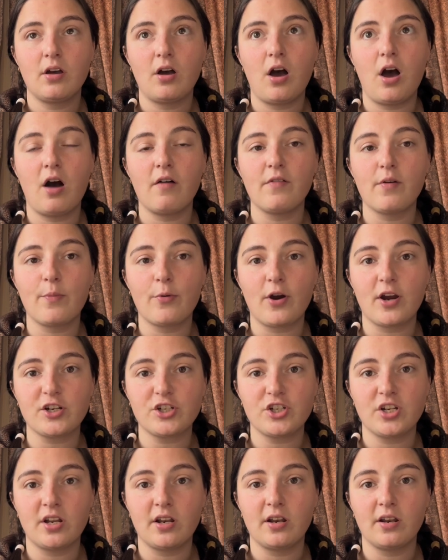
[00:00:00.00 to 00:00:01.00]
of
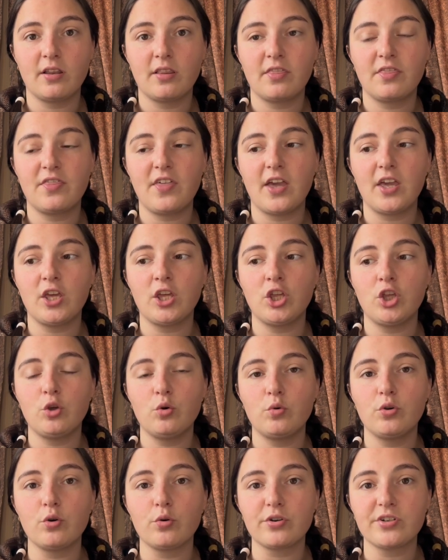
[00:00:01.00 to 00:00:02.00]
oppression that you
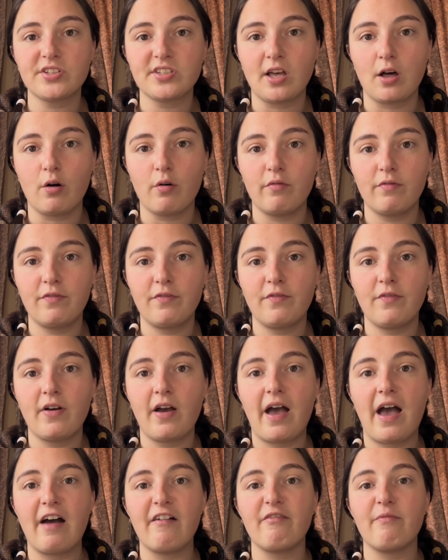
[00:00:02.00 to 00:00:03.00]
yourself
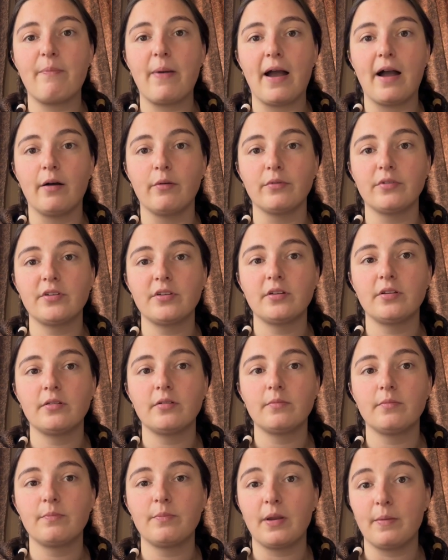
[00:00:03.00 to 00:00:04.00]
have
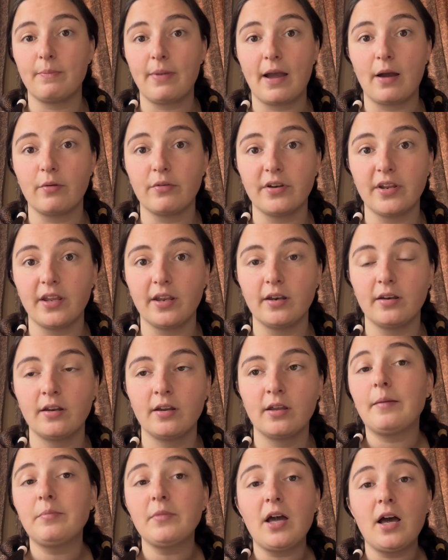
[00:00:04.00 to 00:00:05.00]
been bound in.
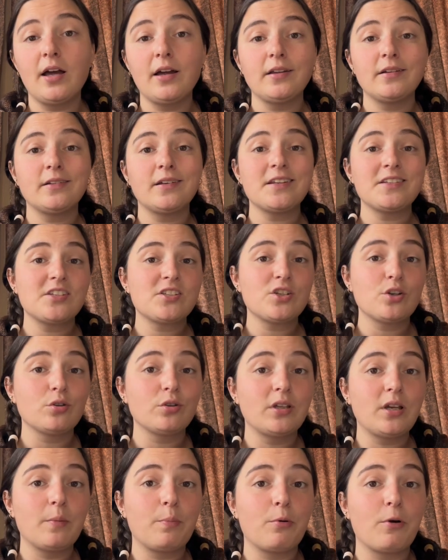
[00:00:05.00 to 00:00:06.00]
I'm not
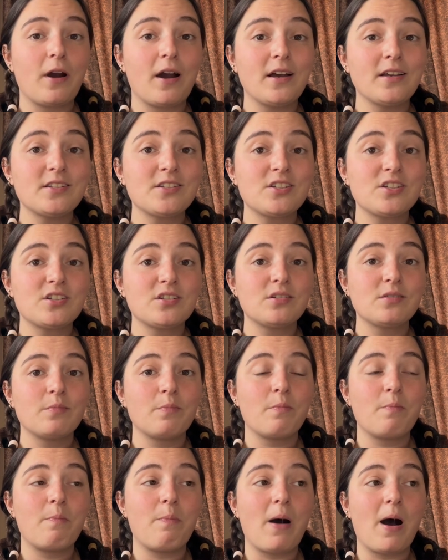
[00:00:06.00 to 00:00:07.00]
necessarily oppressed
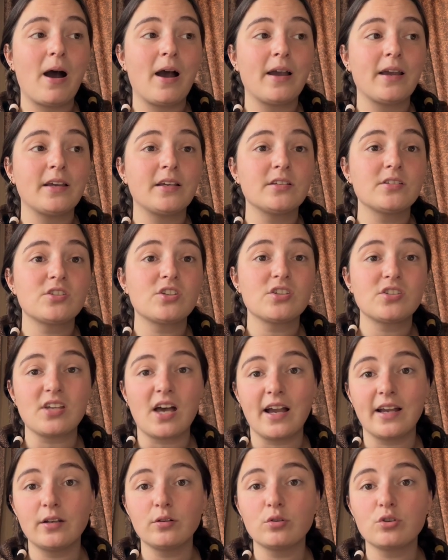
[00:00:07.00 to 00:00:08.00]
by
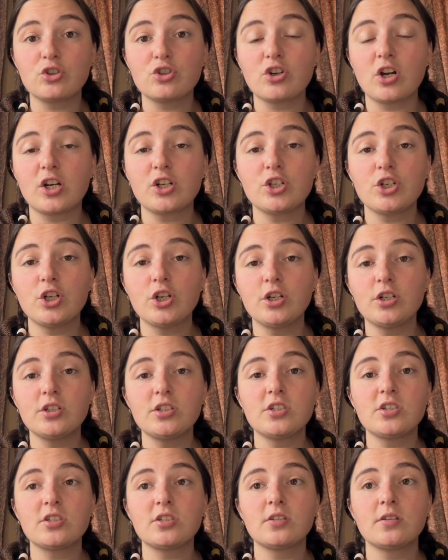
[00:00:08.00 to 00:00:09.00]
societal
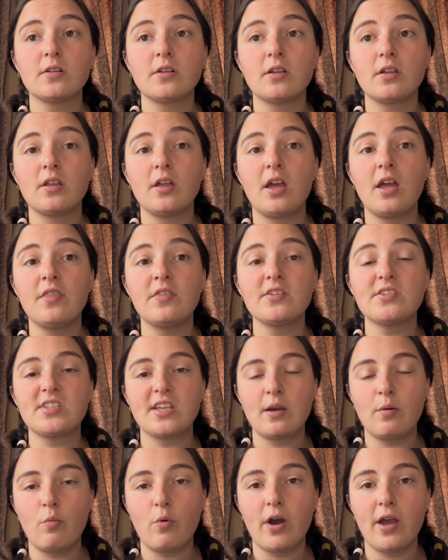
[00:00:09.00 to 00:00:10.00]
structures in the
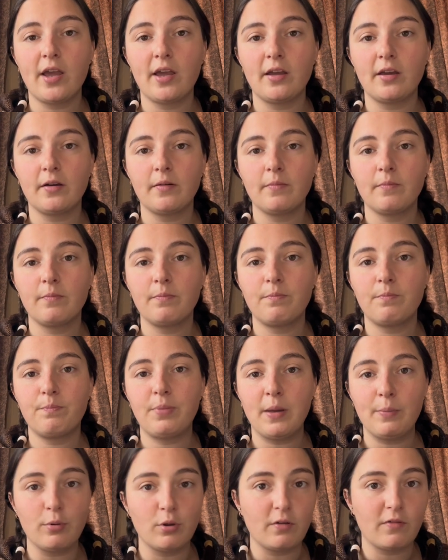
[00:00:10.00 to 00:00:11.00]
same way
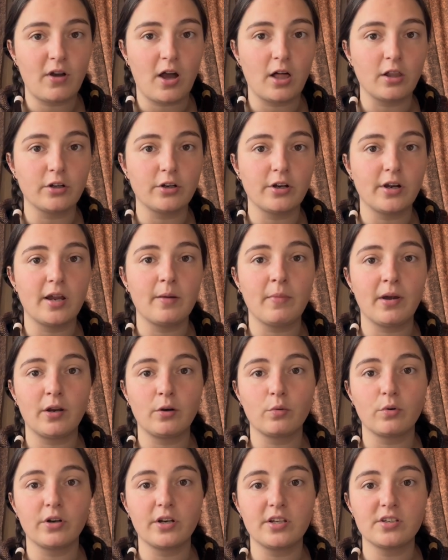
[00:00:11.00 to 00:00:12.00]
people of color and
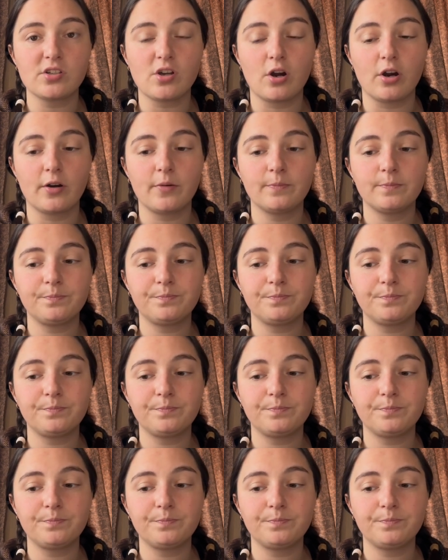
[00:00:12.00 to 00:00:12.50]
minorities are.